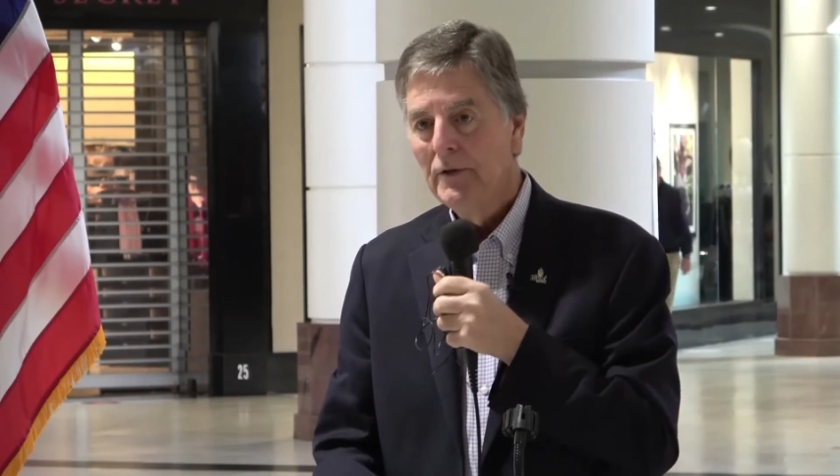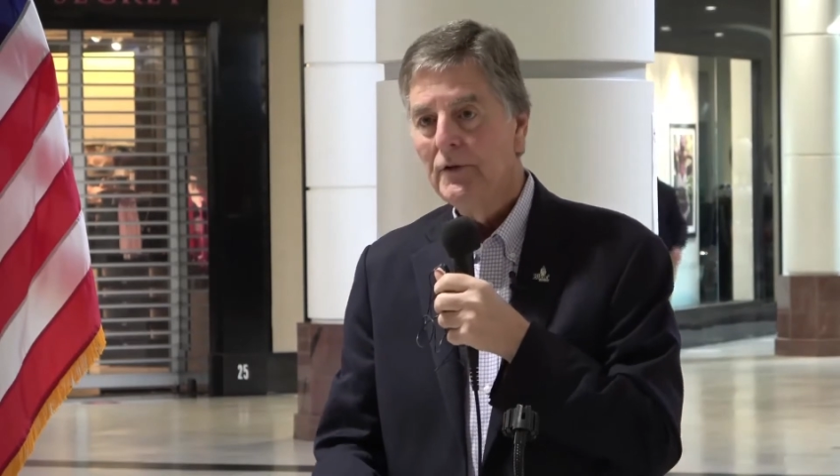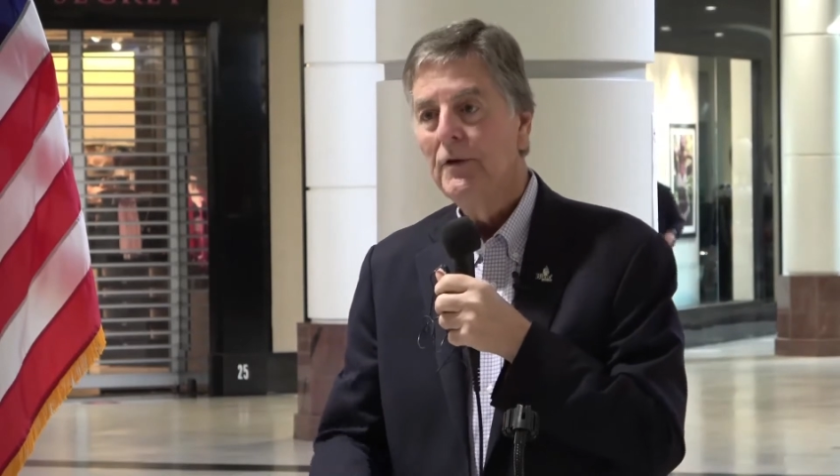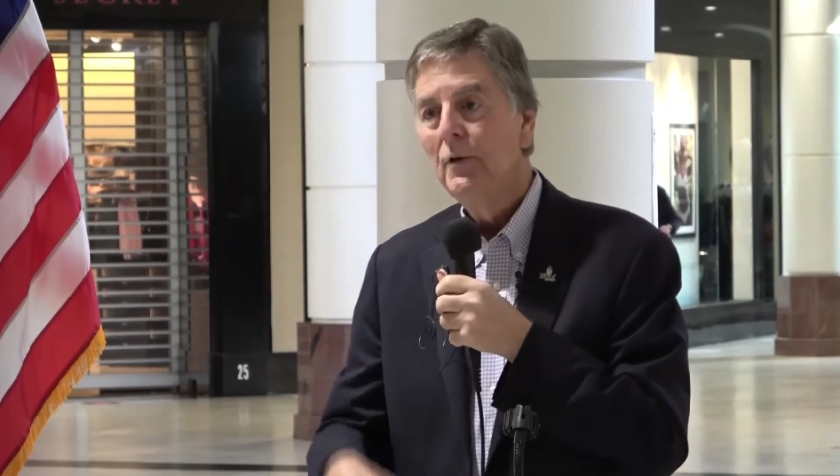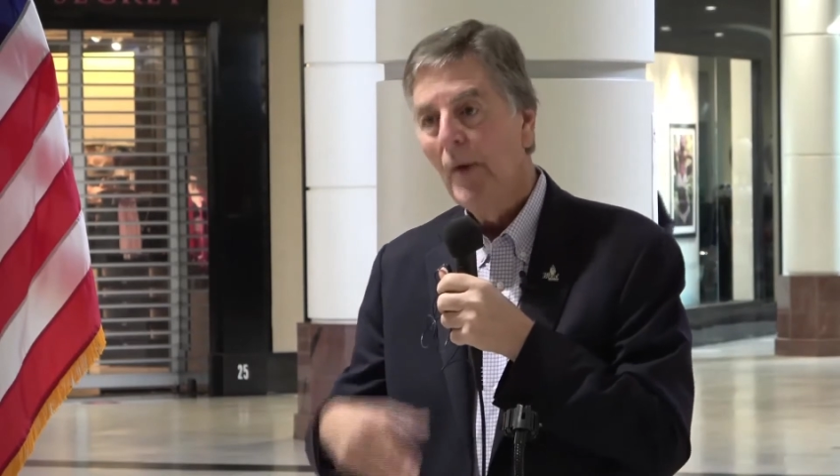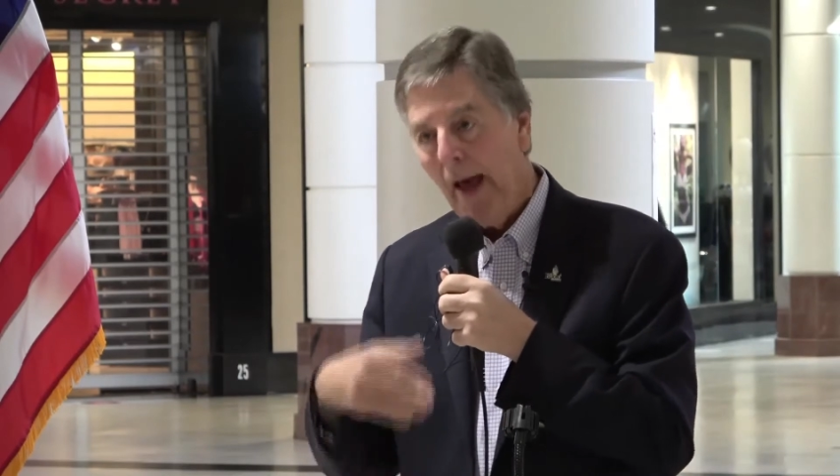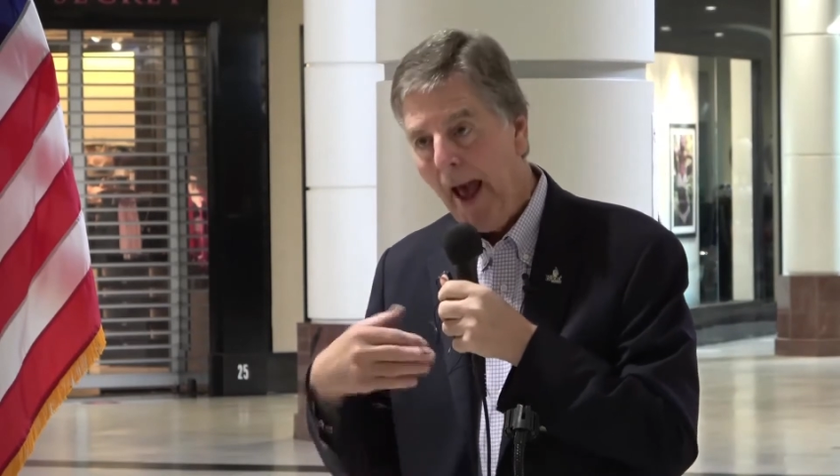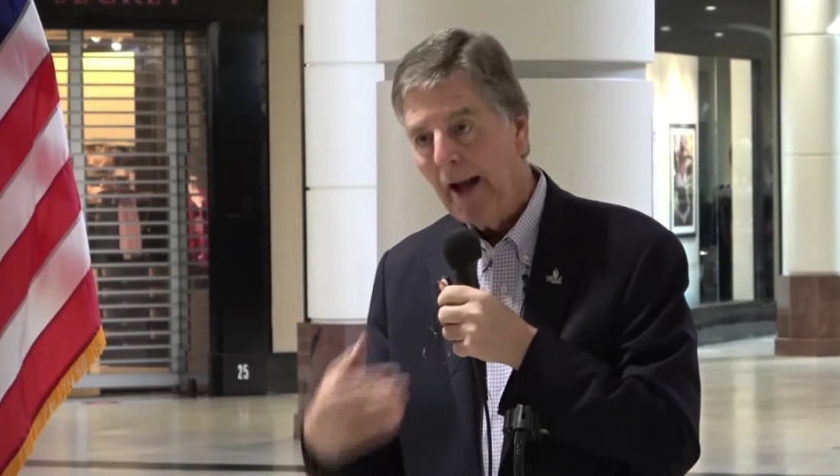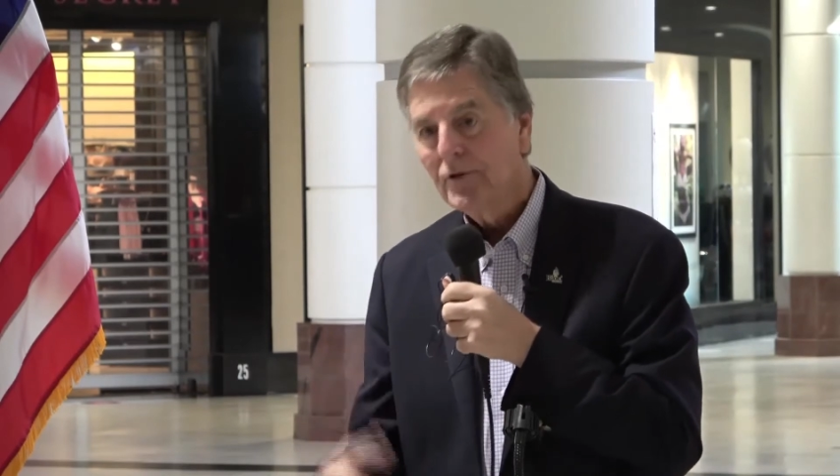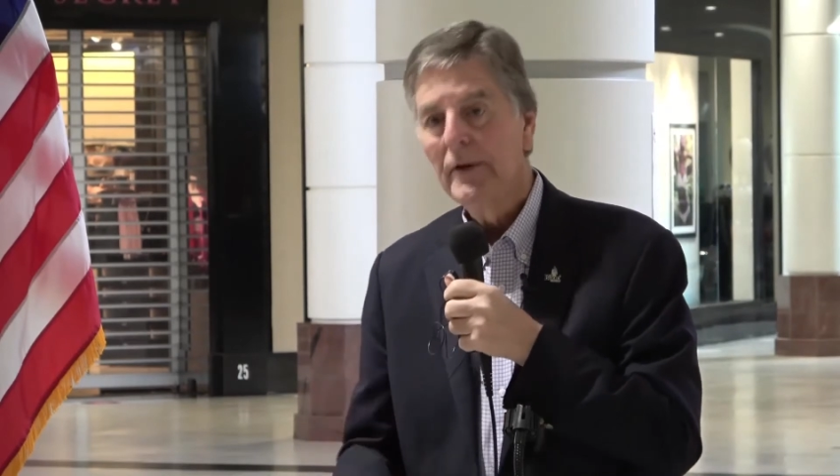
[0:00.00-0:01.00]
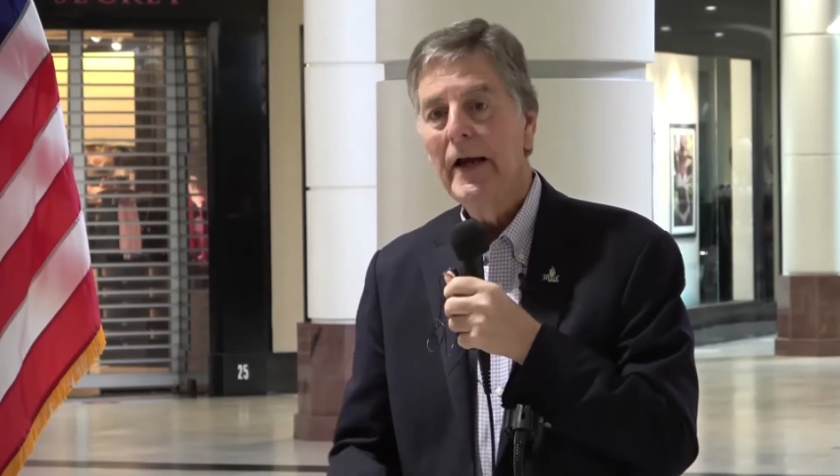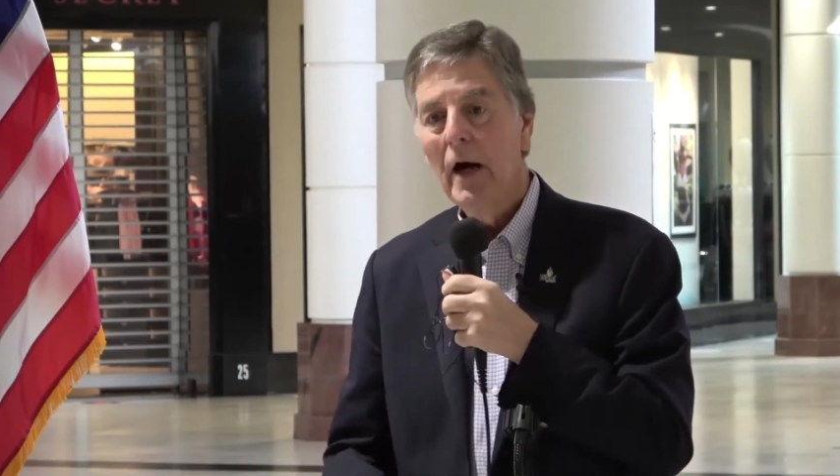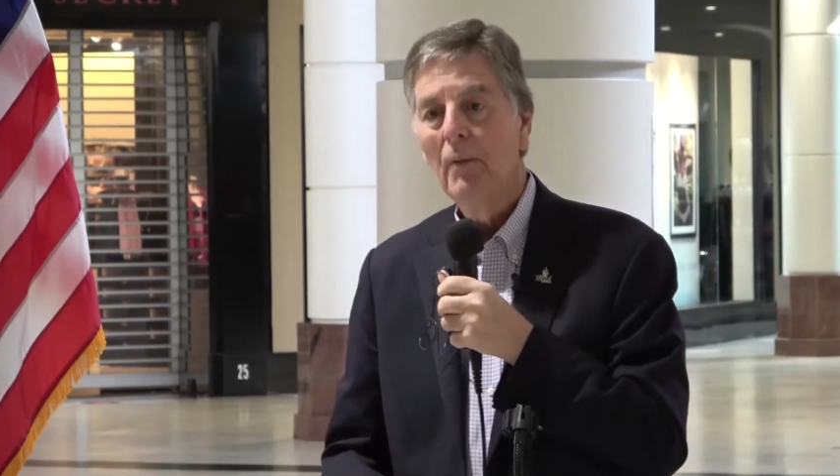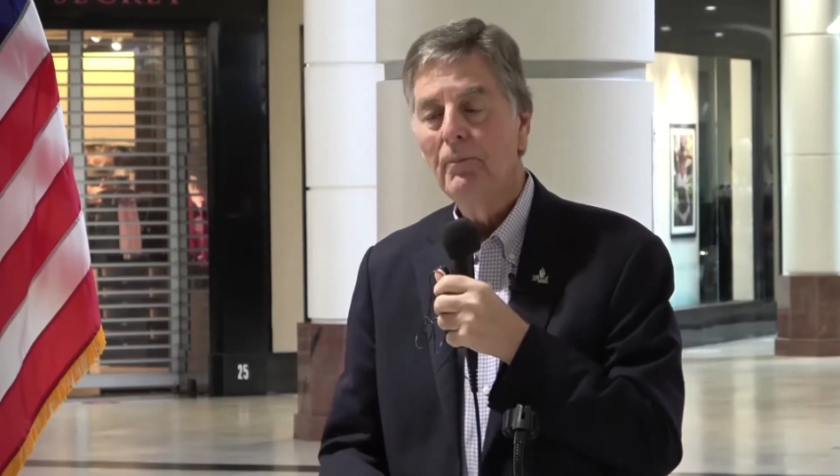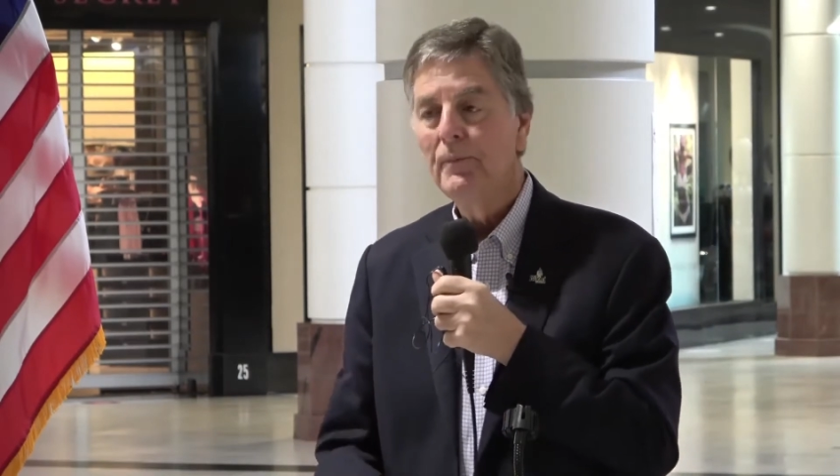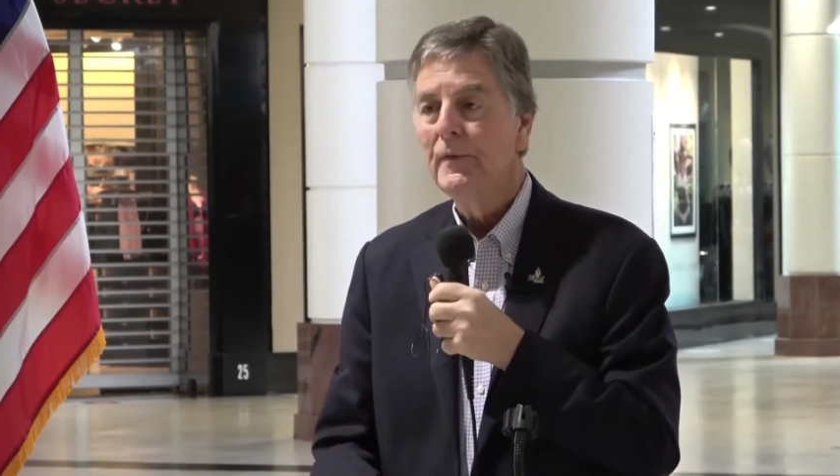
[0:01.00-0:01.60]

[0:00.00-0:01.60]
to actually help